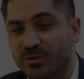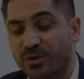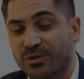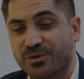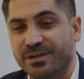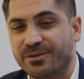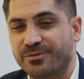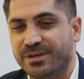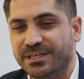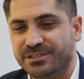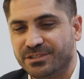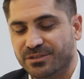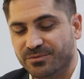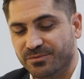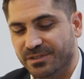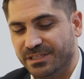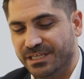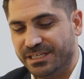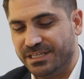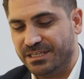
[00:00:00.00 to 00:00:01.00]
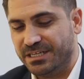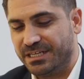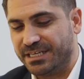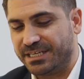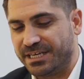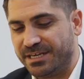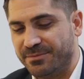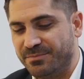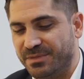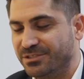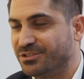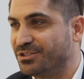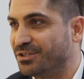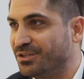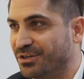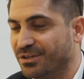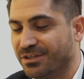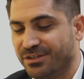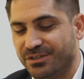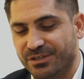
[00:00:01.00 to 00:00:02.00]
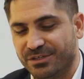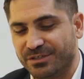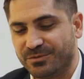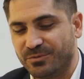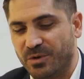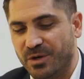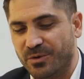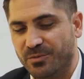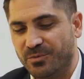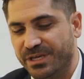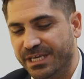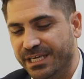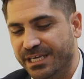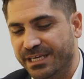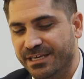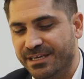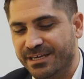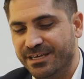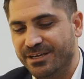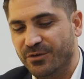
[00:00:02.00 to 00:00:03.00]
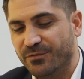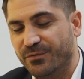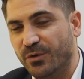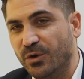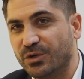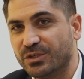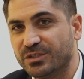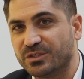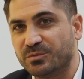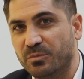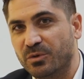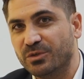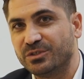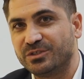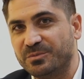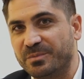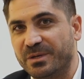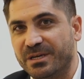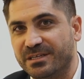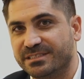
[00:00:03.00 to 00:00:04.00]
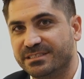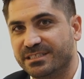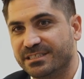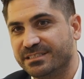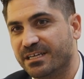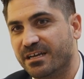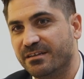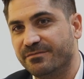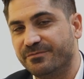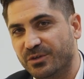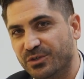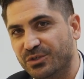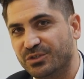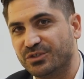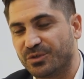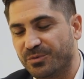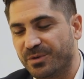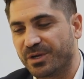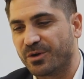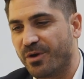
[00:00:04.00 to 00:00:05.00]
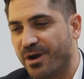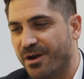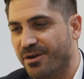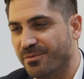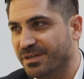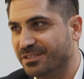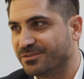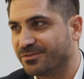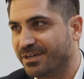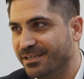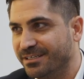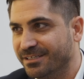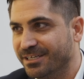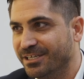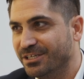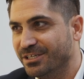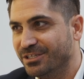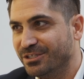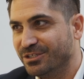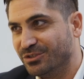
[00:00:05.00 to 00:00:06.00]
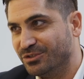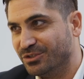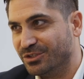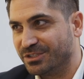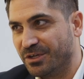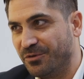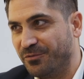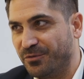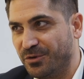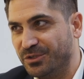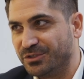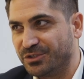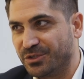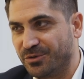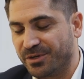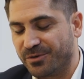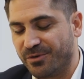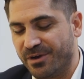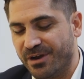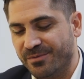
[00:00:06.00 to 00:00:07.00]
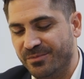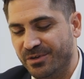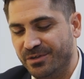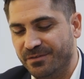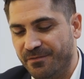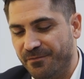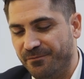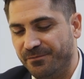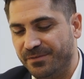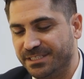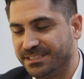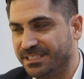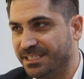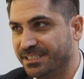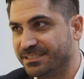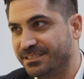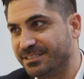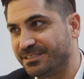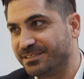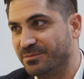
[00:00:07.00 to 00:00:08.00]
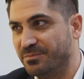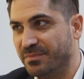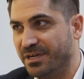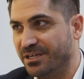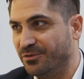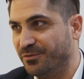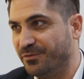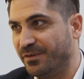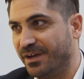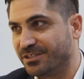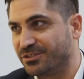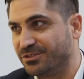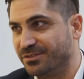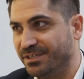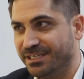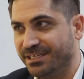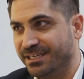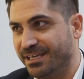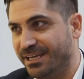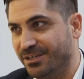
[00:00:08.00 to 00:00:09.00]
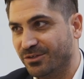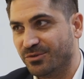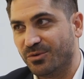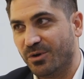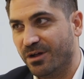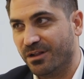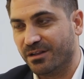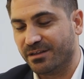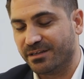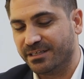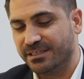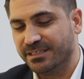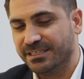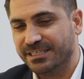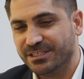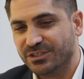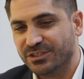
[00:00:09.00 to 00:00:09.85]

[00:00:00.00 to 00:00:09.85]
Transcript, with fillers: Well, great question, and like I mentioned earlier, what we focus most about is design for user requirement, right? Design for user requirement, physics, manufacturing, and quality.